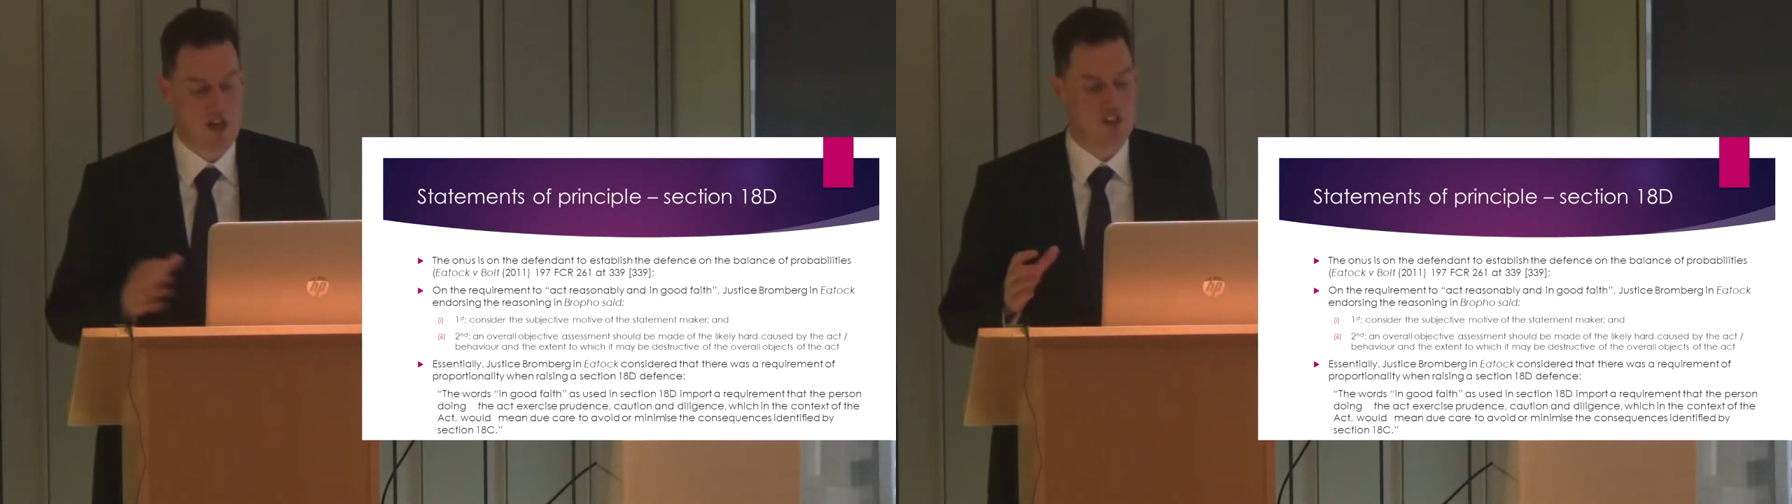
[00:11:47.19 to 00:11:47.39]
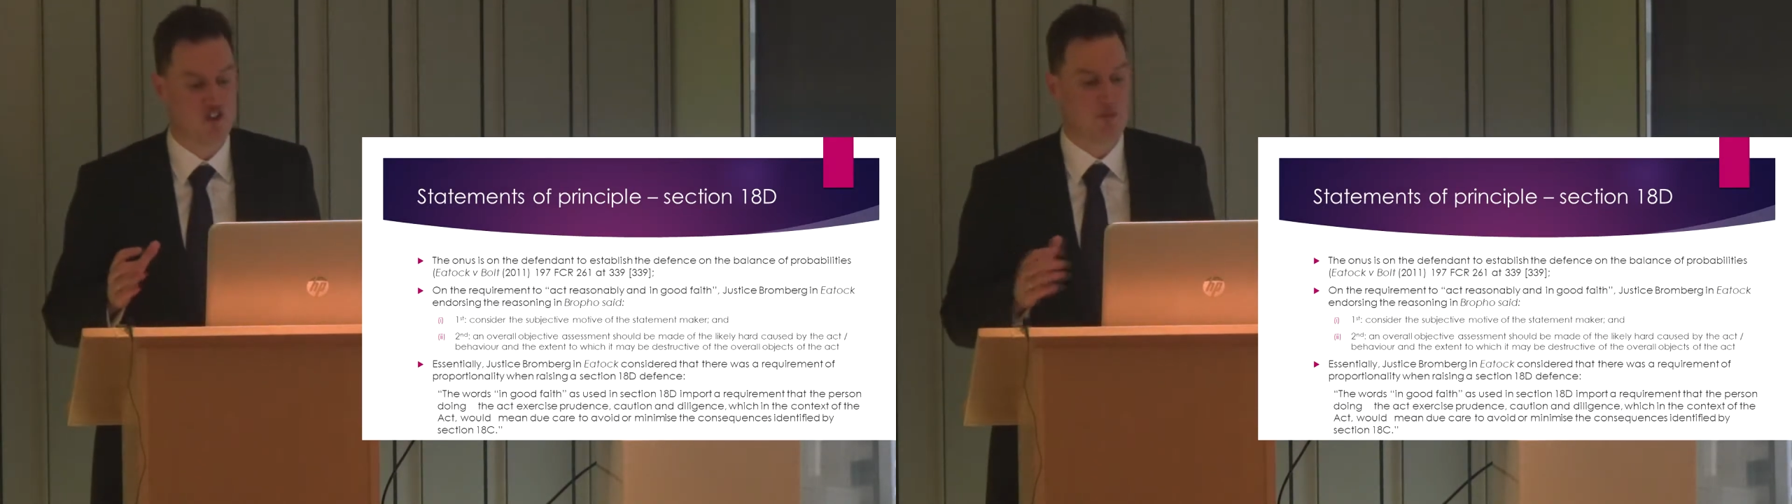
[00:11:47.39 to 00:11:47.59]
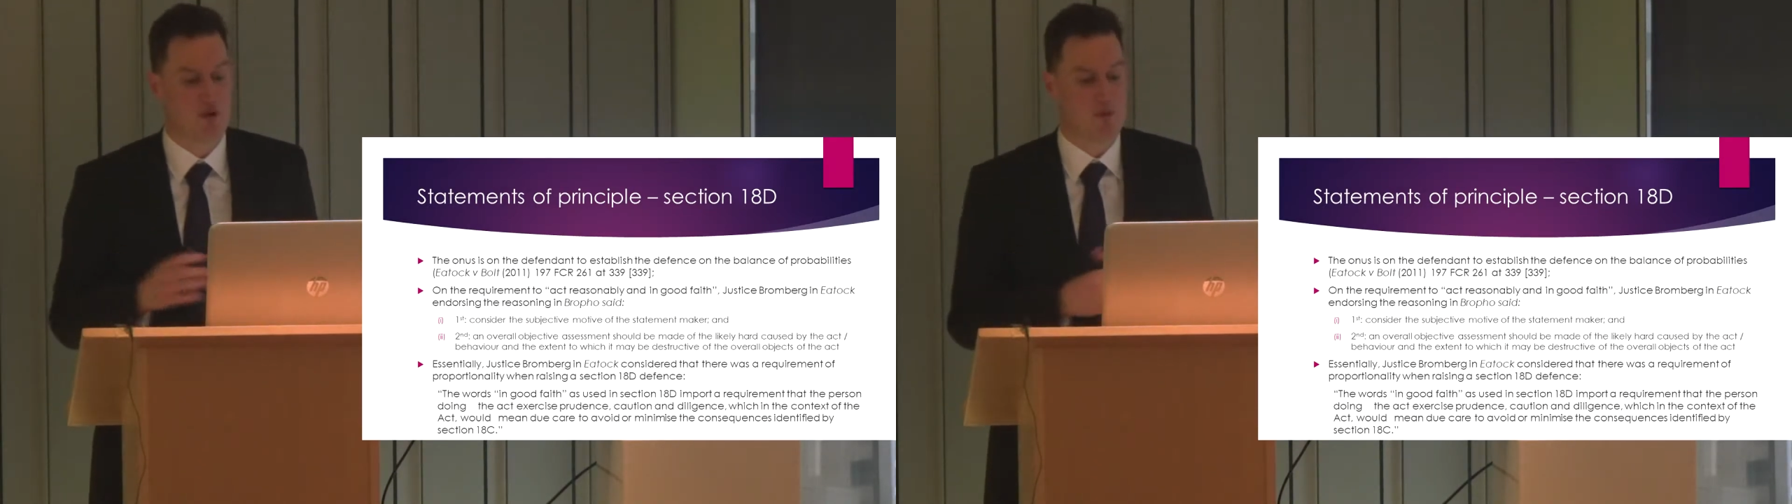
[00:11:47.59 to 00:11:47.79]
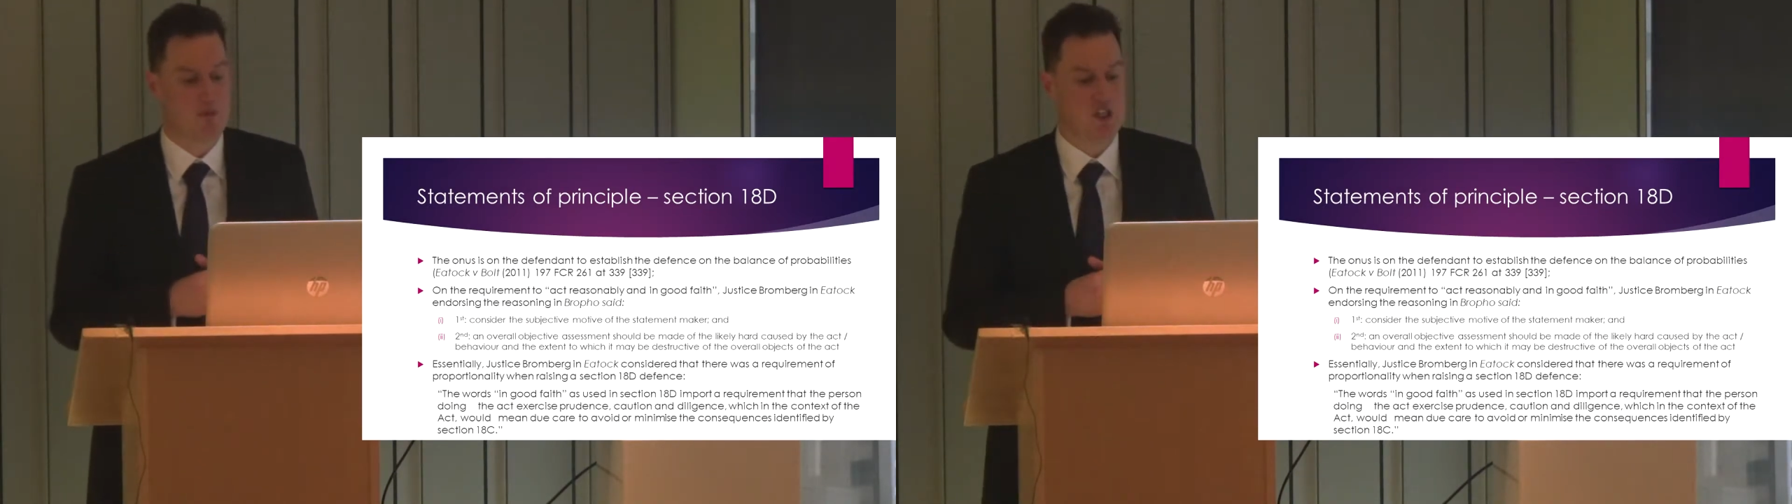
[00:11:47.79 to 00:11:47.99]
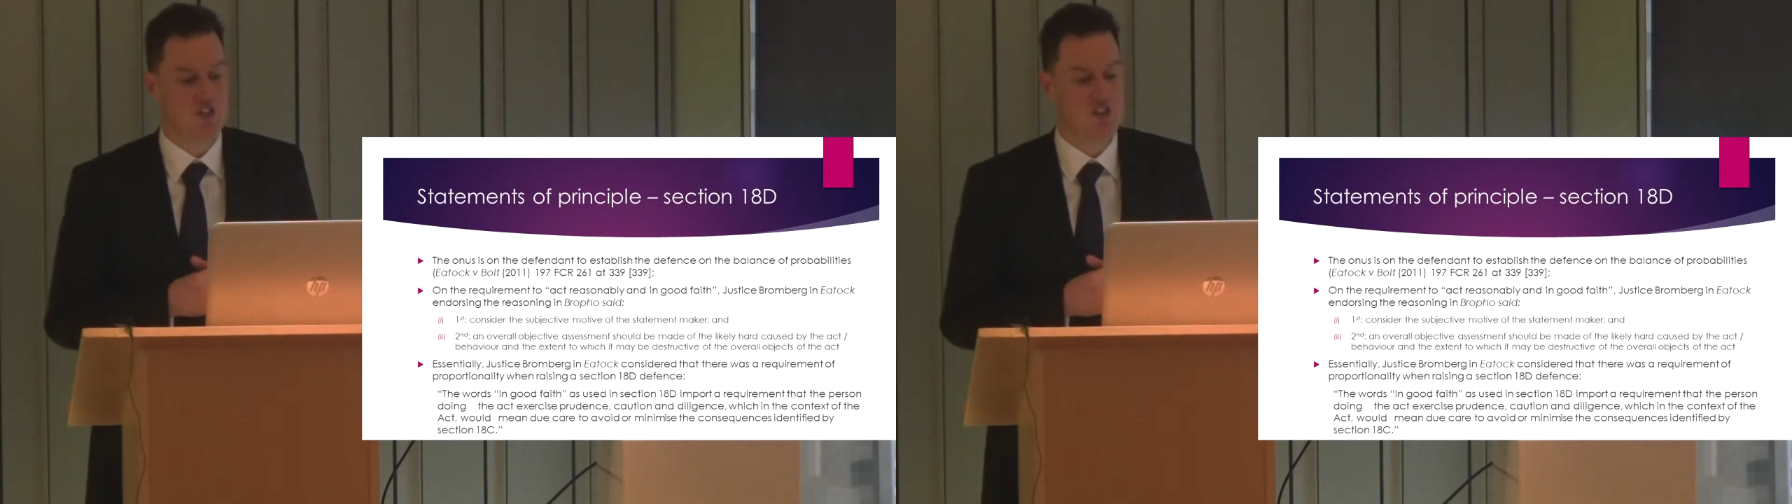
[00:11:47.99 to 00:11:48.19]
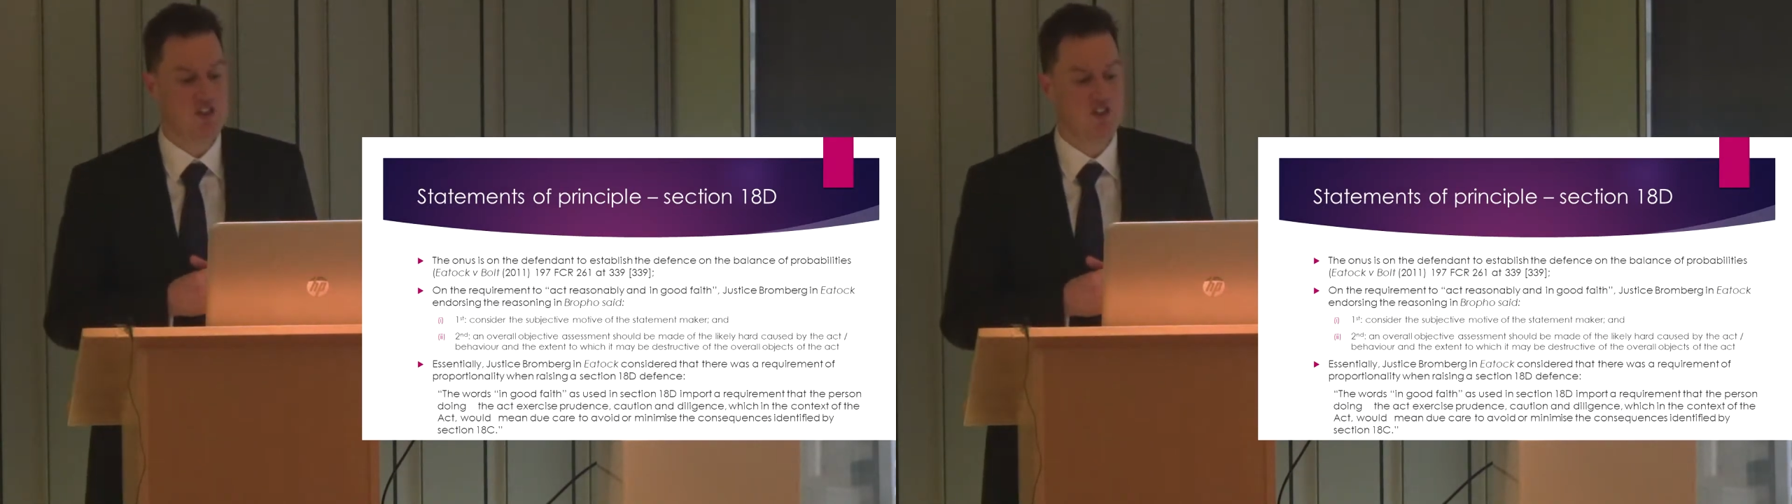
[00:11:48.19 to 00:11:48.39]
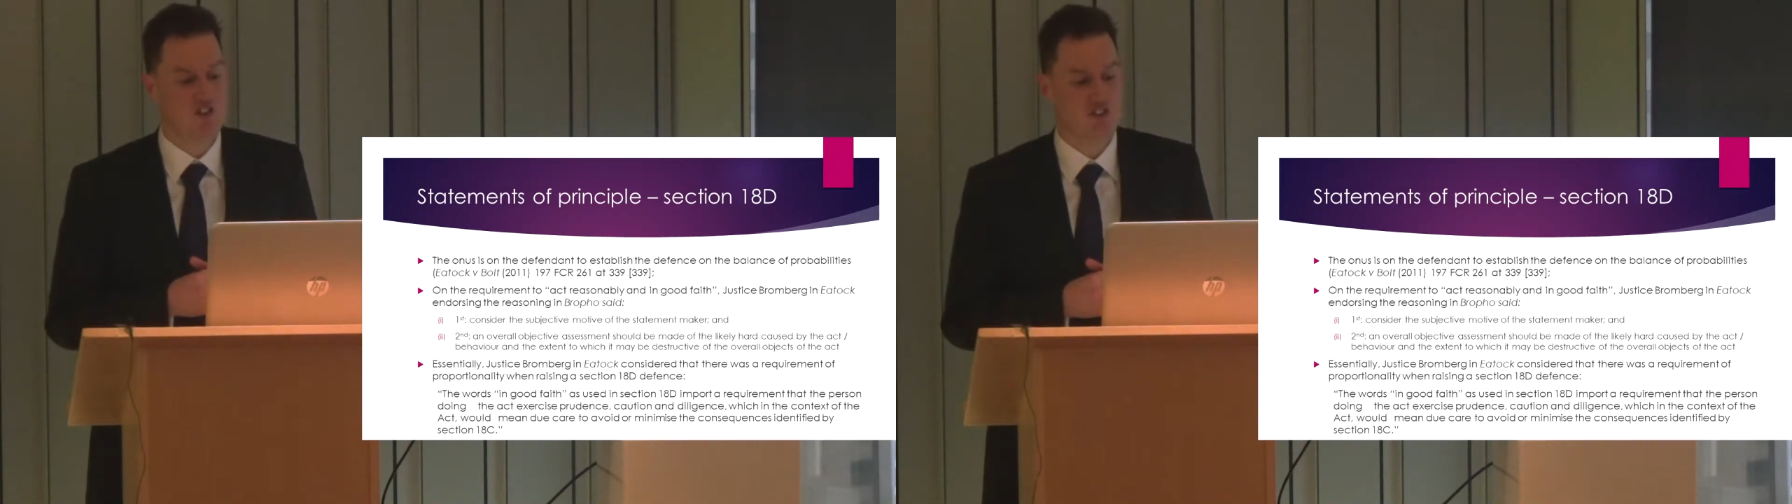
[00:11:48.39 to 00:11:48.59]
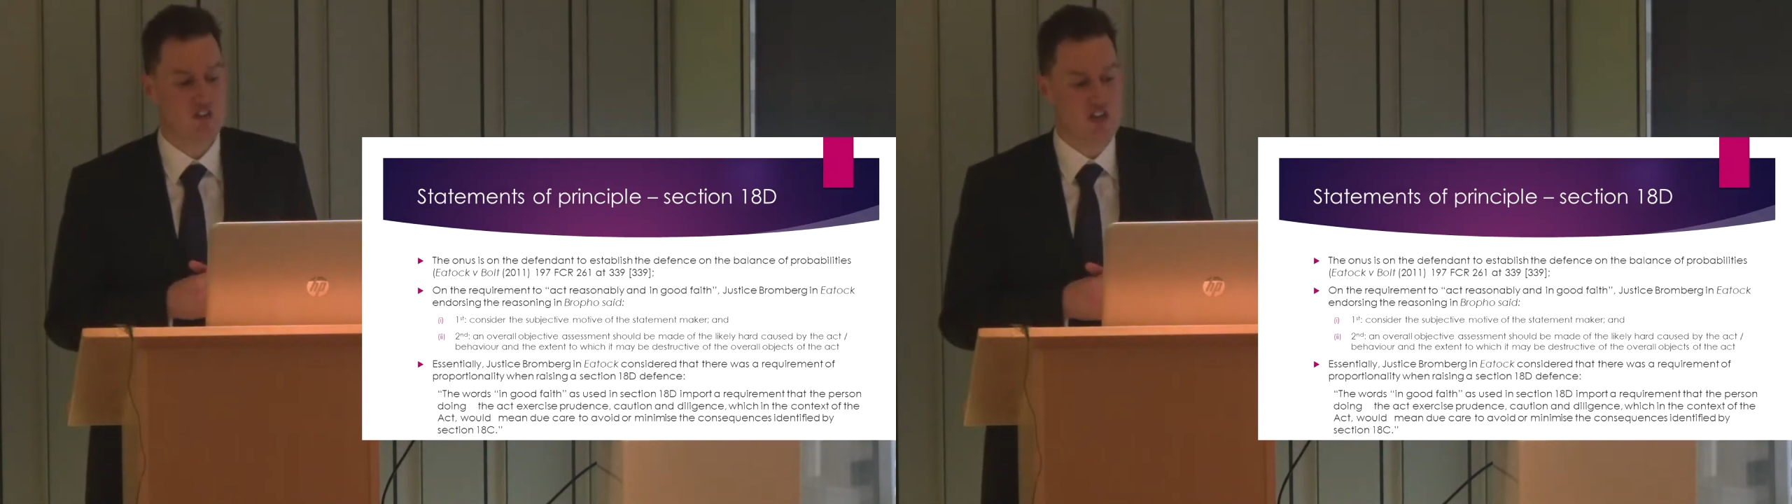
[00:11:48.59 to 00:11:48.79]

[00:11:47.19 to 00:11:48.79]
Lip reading: balance of probabilities.